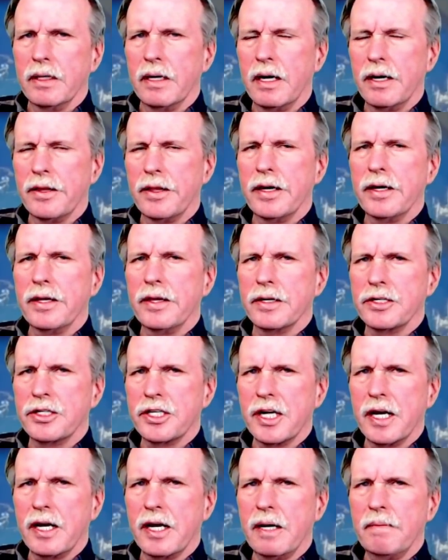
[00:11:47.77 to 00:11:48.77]
Are they the
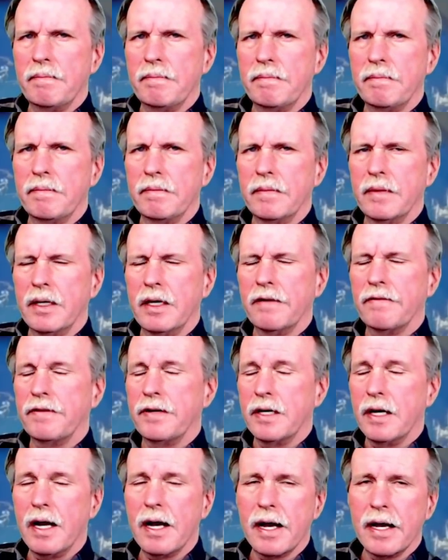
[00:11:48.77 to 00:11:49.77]
same? If
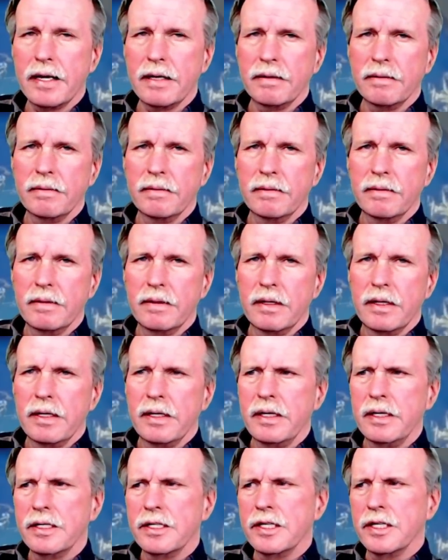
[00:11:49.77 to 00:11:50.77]
not,
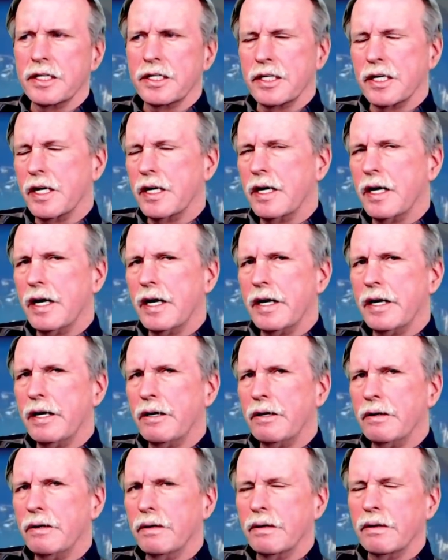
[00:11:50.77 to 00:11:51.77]
is the sun
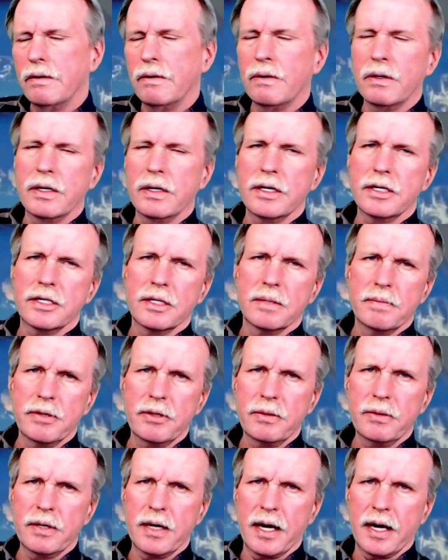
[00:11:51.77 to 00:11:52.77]
higher or is the
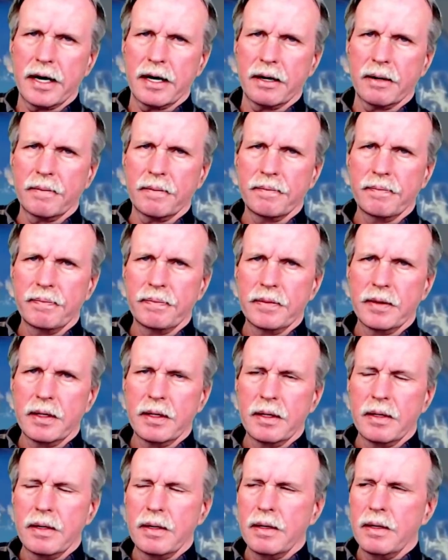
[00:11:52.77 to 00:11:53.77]
moon higher?
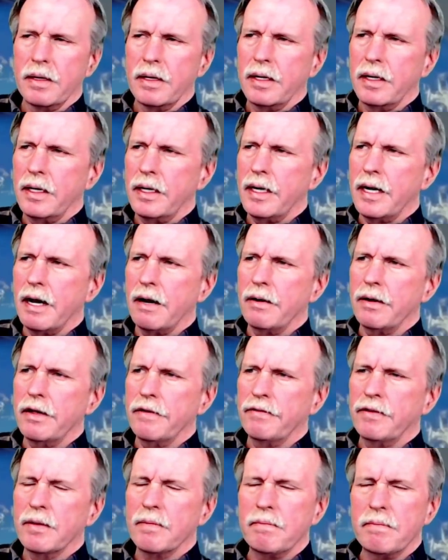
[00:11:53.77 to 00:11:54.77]
Now,
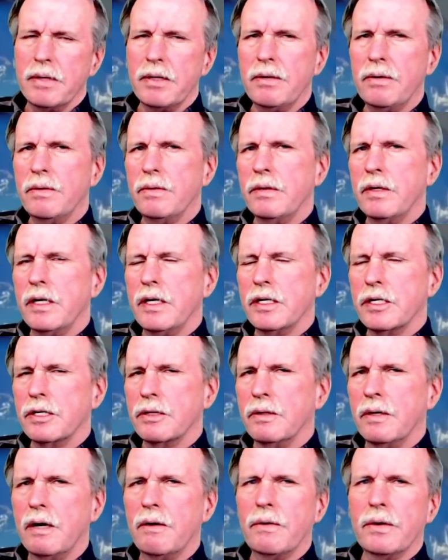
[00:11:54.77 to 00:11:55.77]
if the moon is
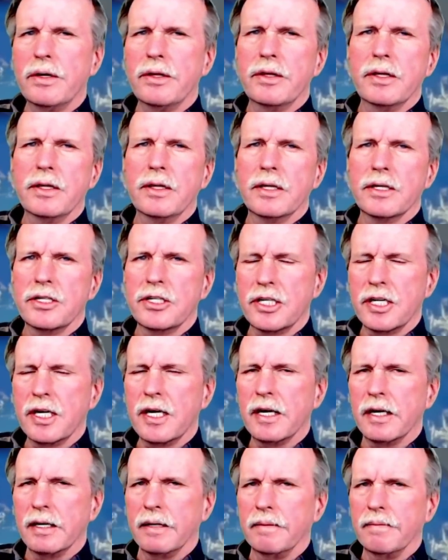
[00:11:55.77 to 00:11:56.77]
lower than the
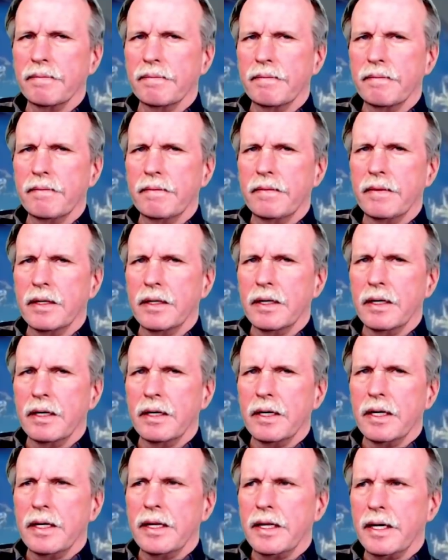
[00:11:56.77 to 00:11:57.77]
sun,
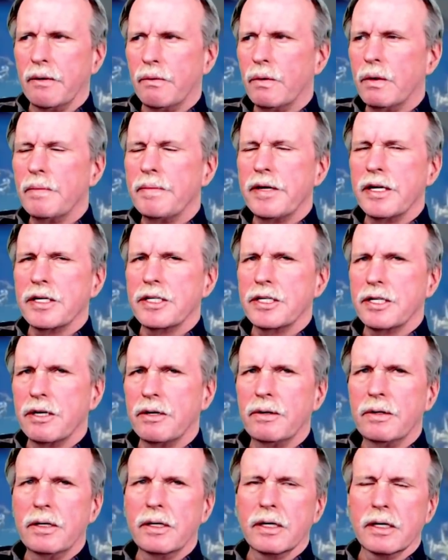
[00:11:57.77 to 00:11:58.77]
there will be a
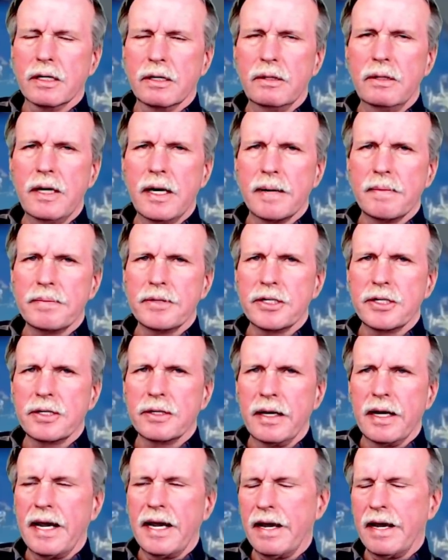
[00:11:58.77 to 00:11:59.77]
solar eclipse
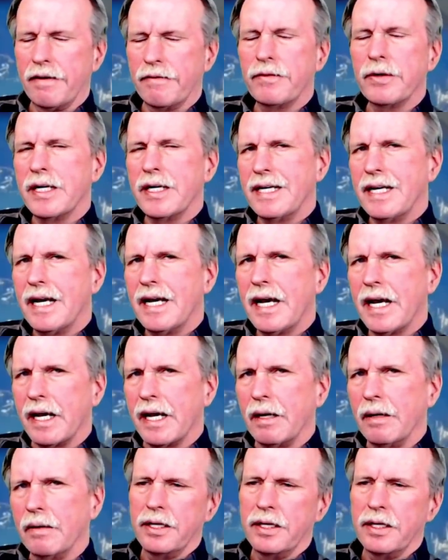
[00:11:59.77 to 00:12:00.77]
every
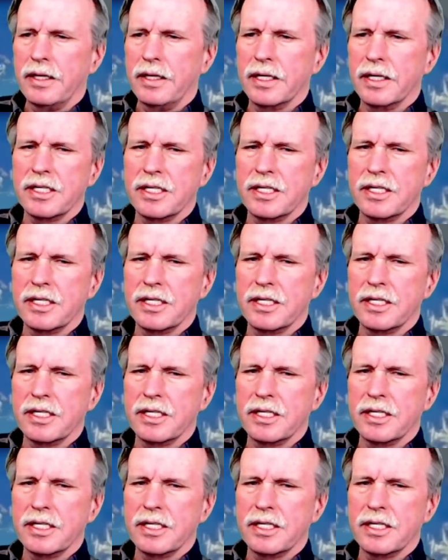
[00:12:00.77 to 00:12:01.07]
day. The